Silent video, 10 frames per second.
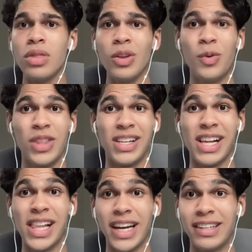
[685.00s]
with a
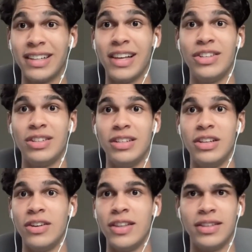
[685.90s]
Galactic Legend,
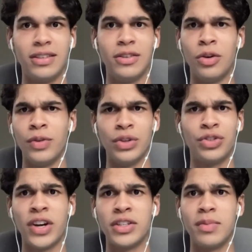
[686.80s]
there's no real
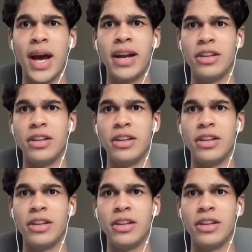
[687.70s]
stress about it.